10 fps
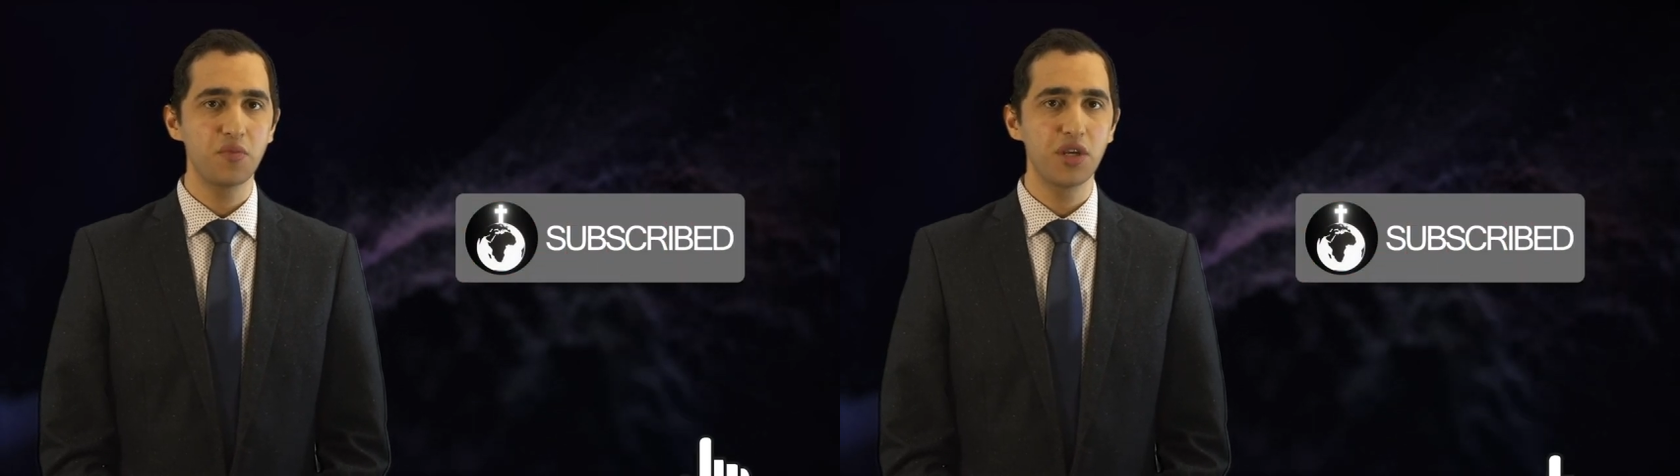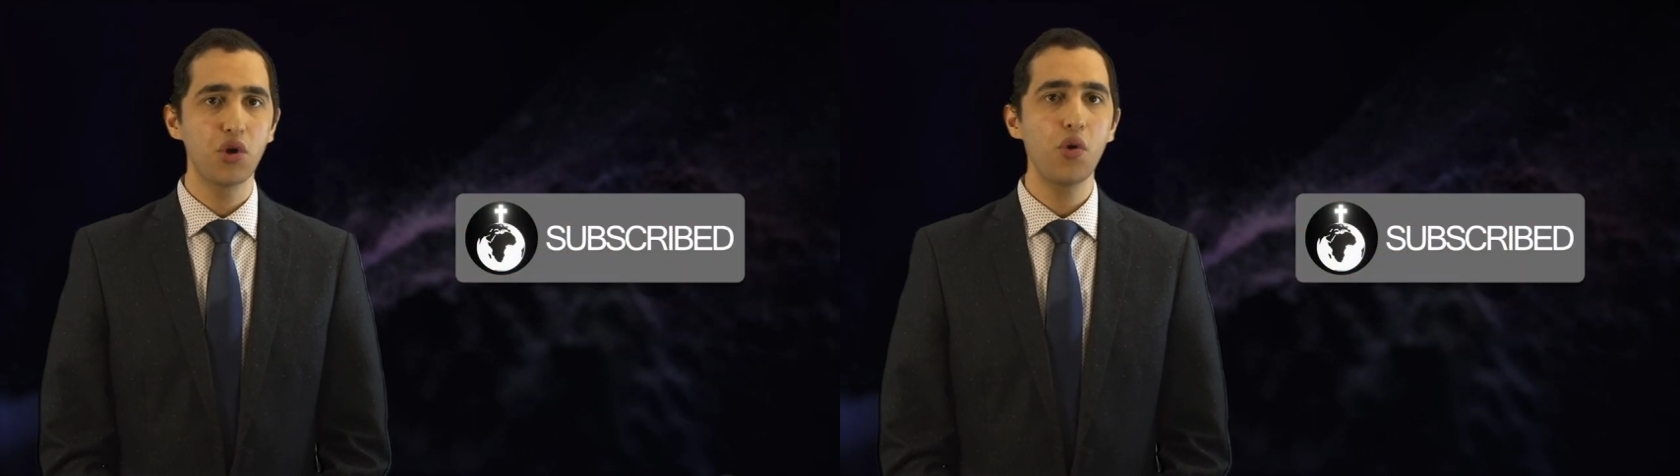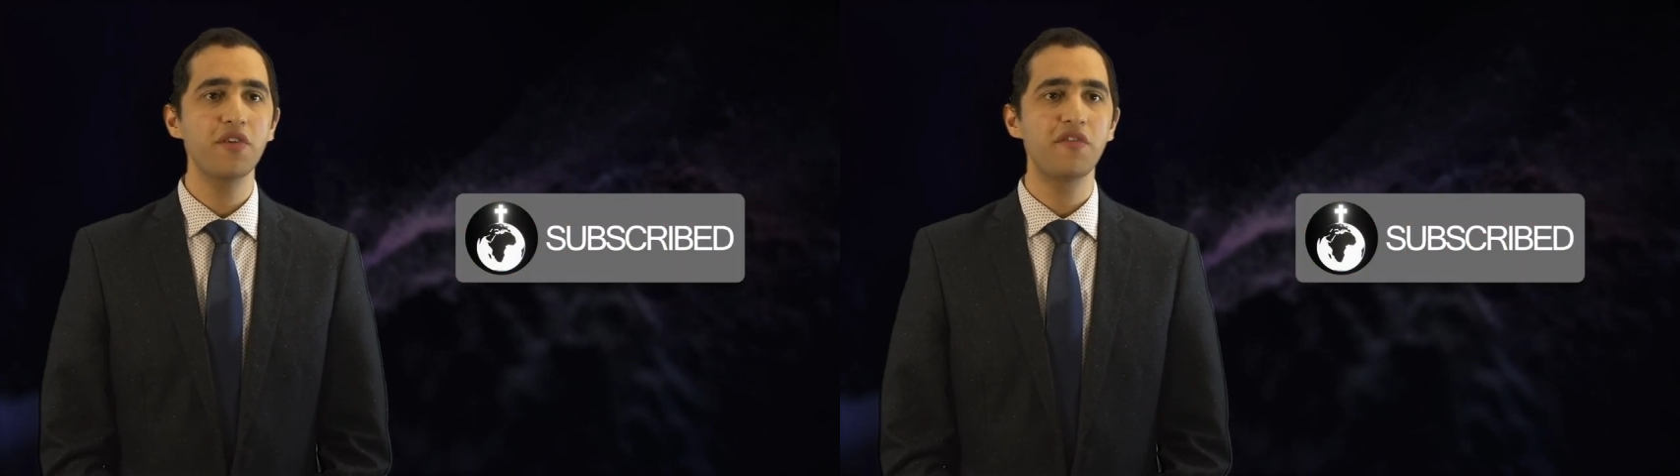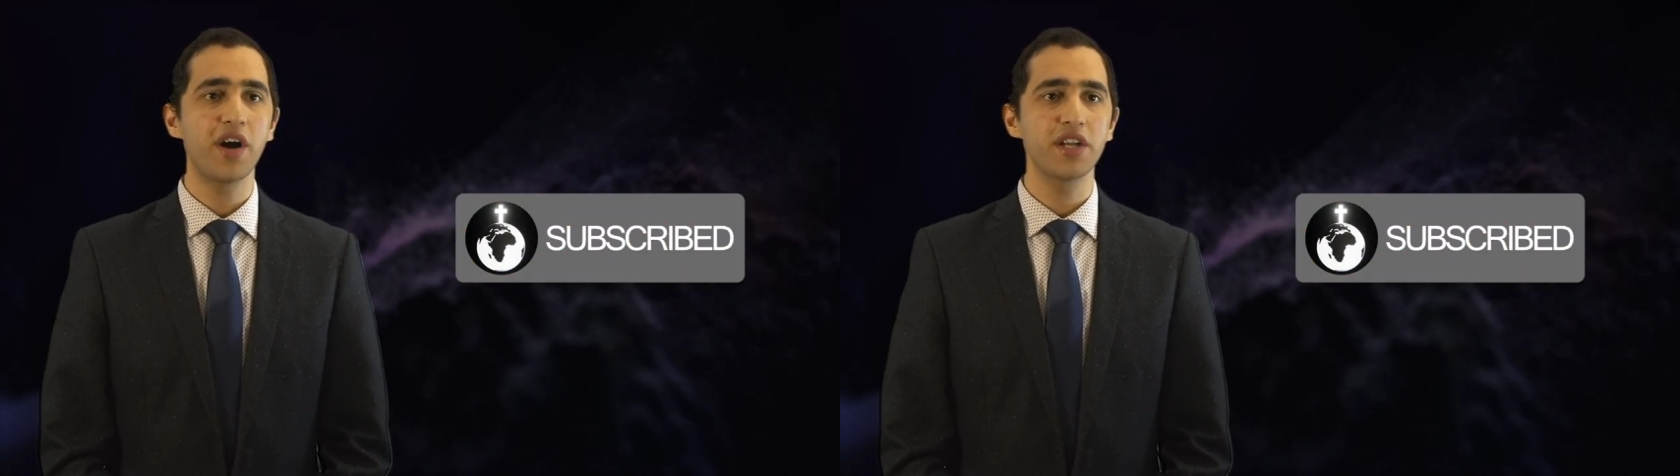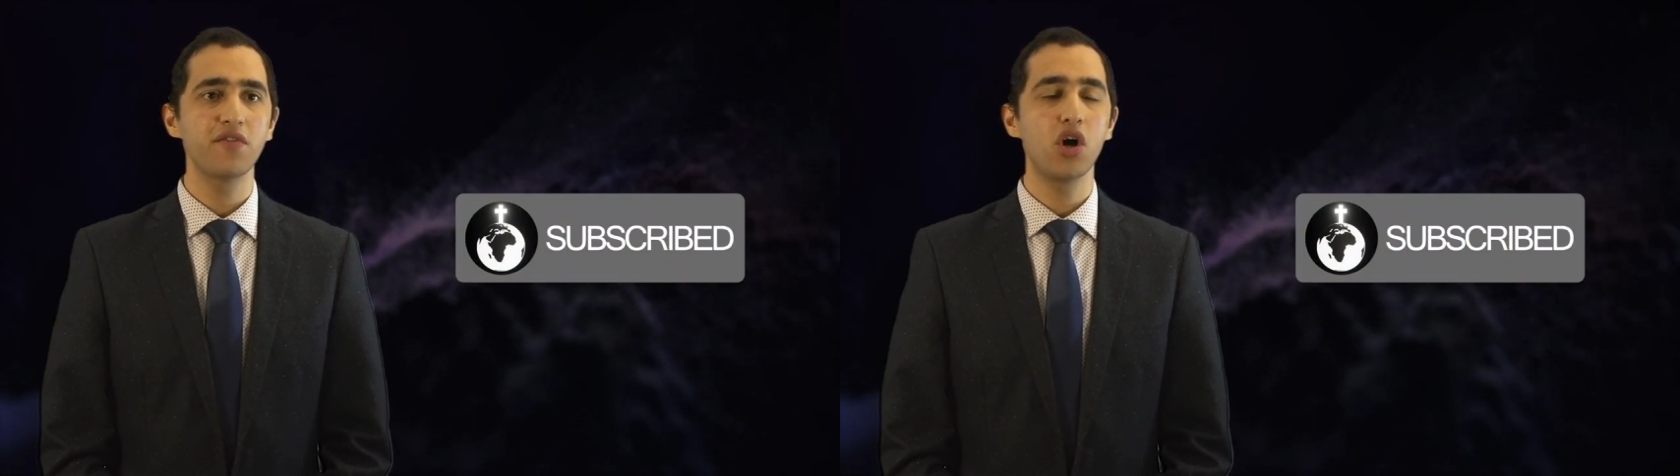be
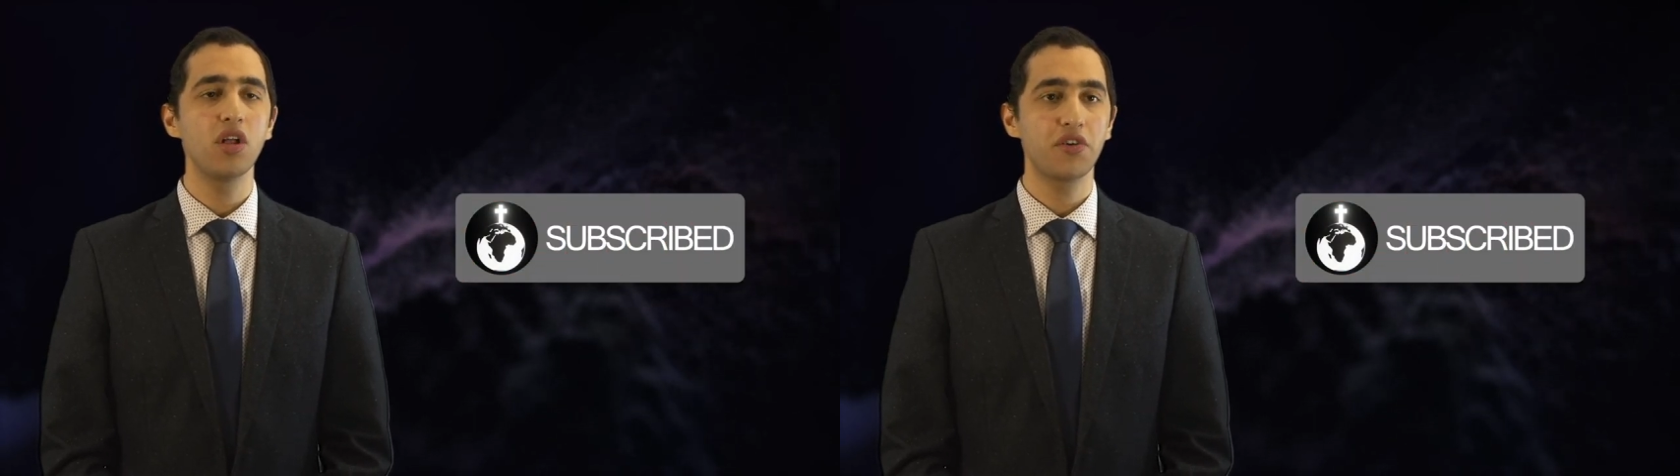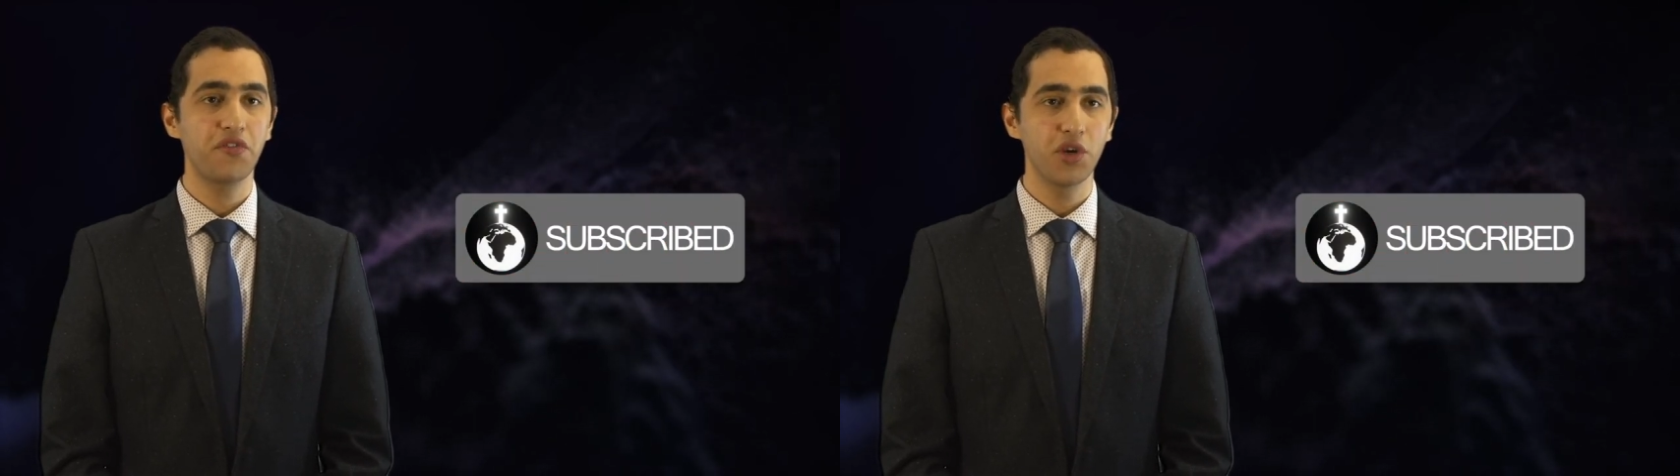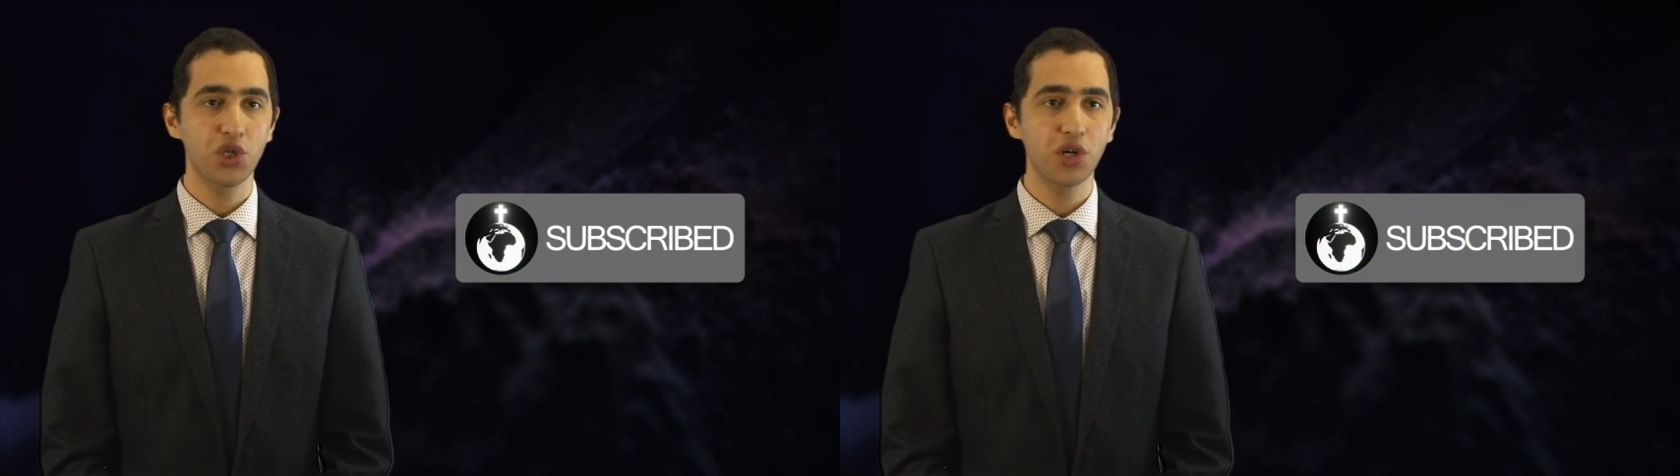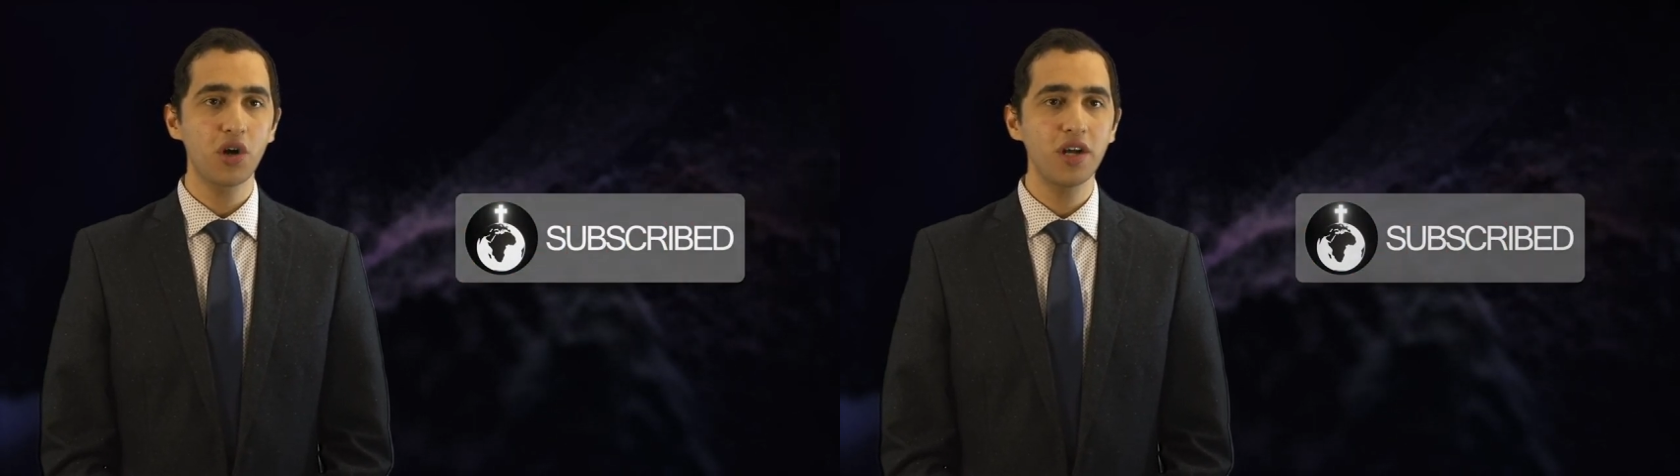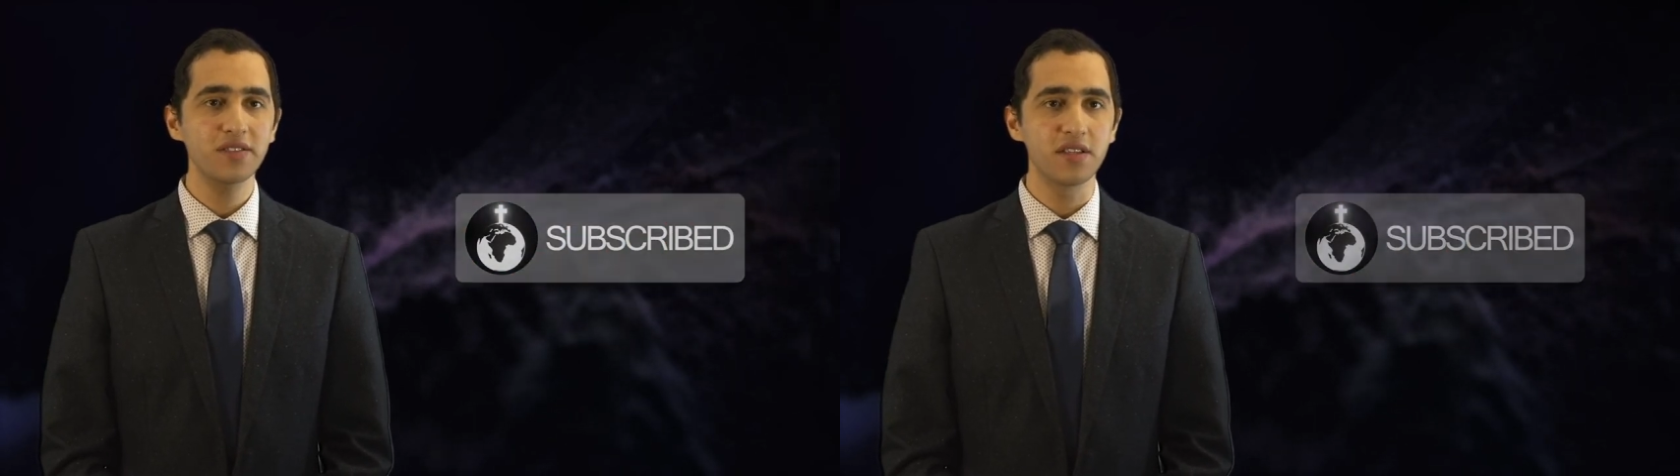notified of all our future
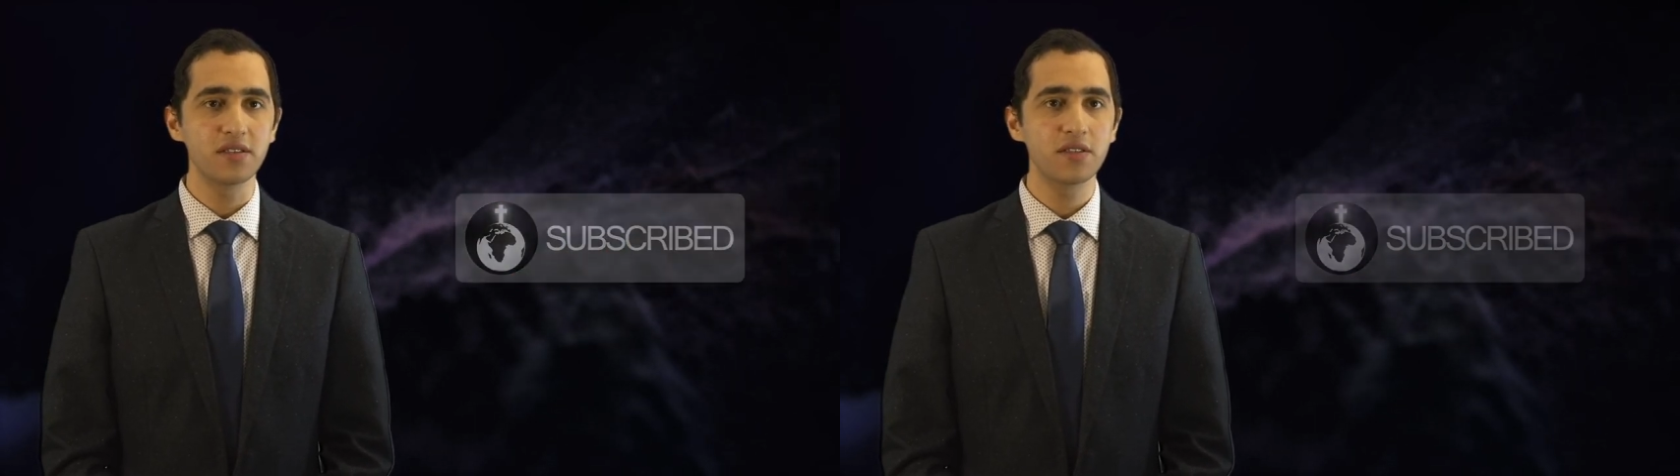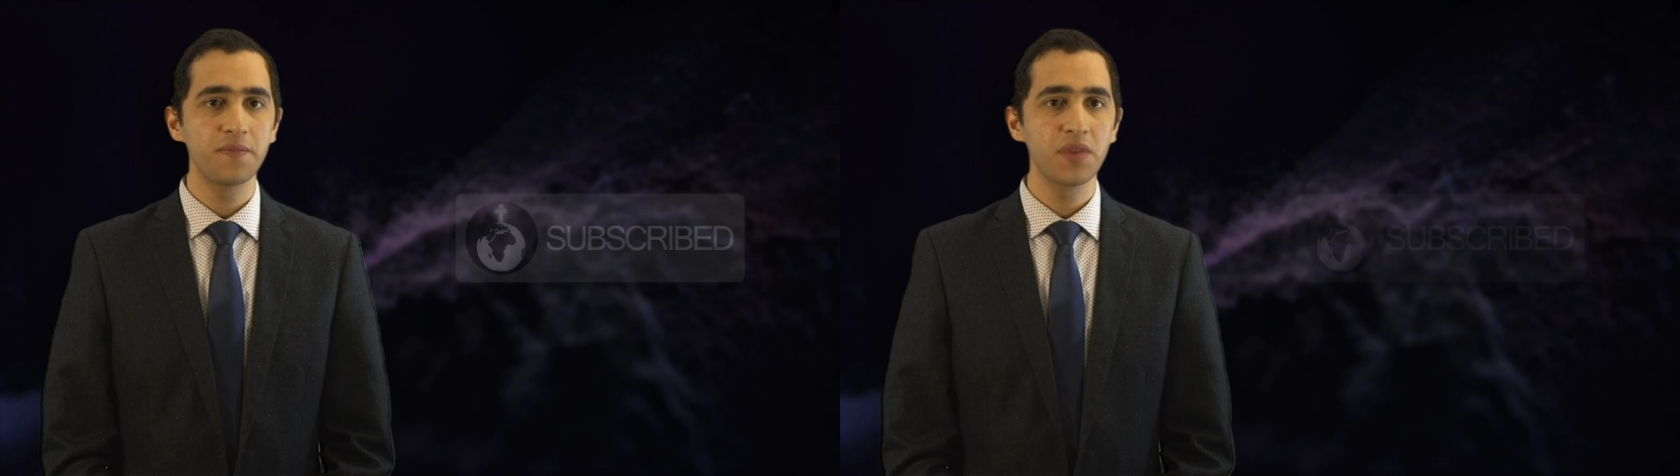content.